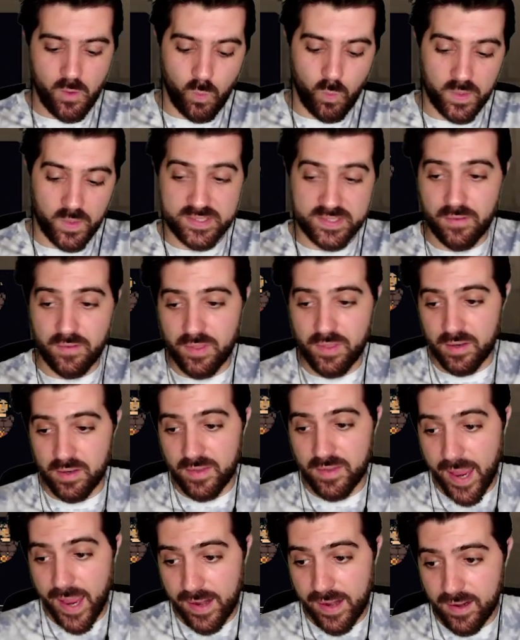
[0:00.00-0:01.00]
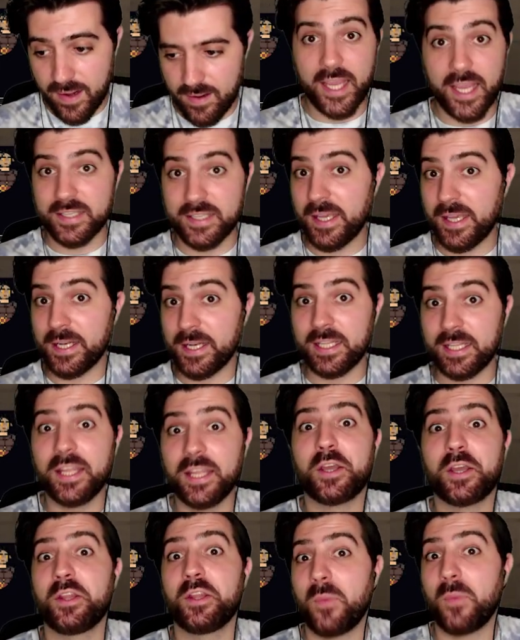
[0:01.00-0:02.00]
Once I've done that, I can then
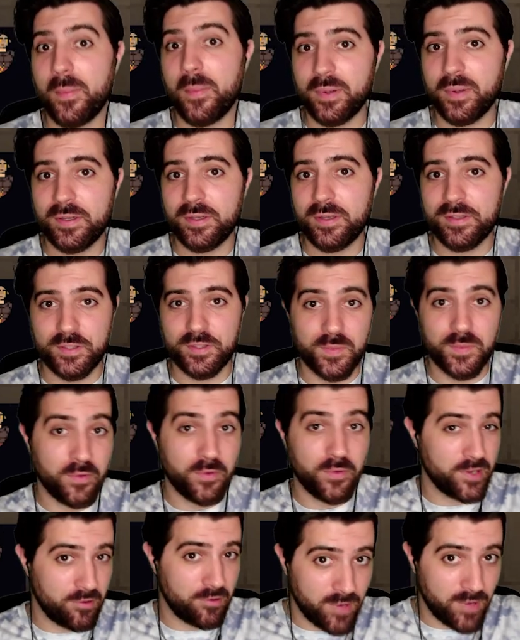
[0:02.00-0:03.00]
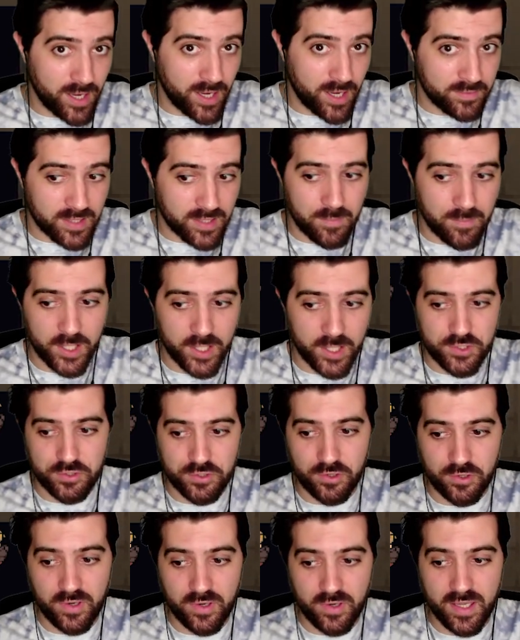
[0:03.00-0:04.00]
click on the weapon to move it around and make
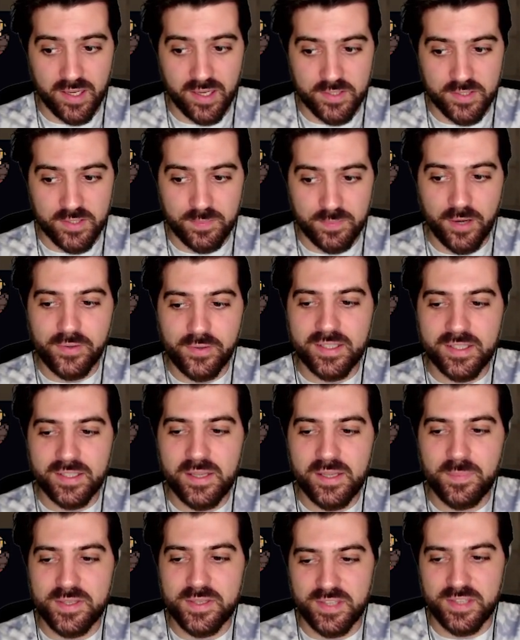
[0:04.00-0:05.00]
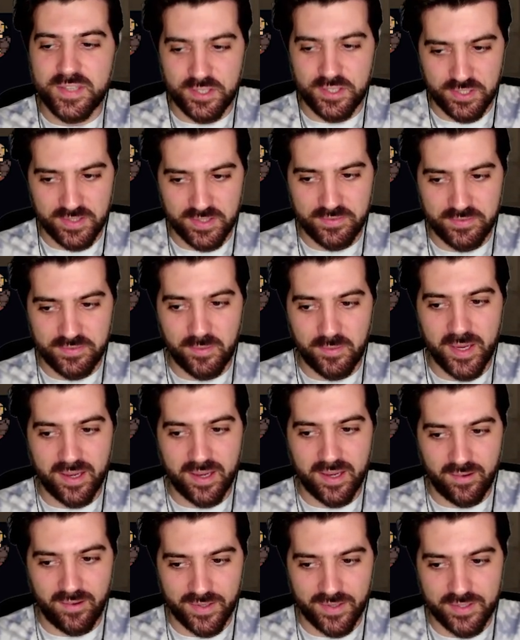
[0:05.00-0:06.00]
sure it is perfectly positioned for my
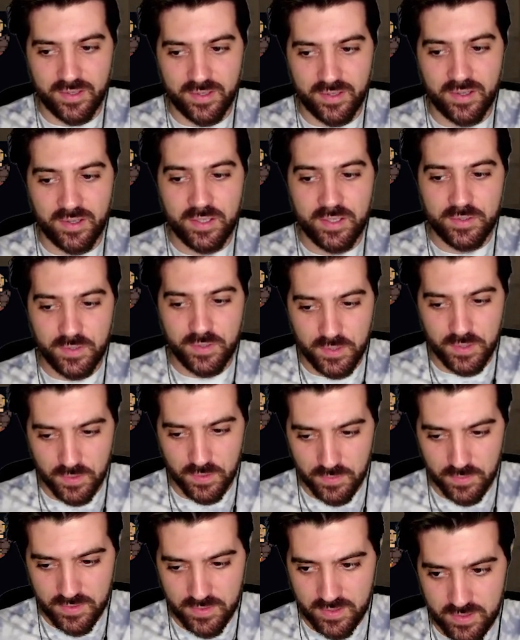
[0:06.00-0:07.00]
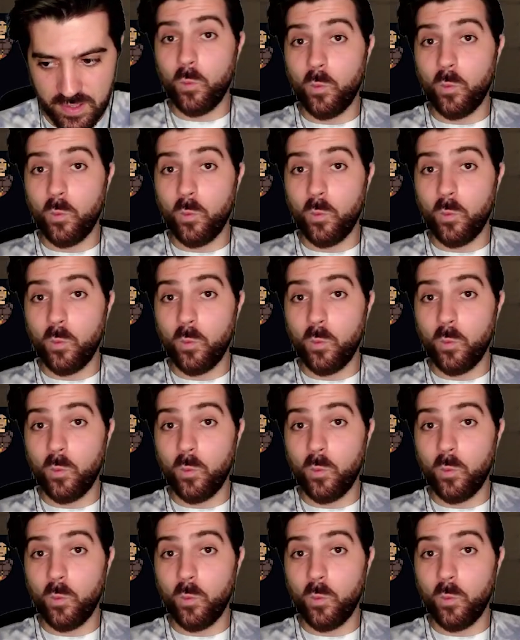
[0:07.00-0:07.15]
character to use.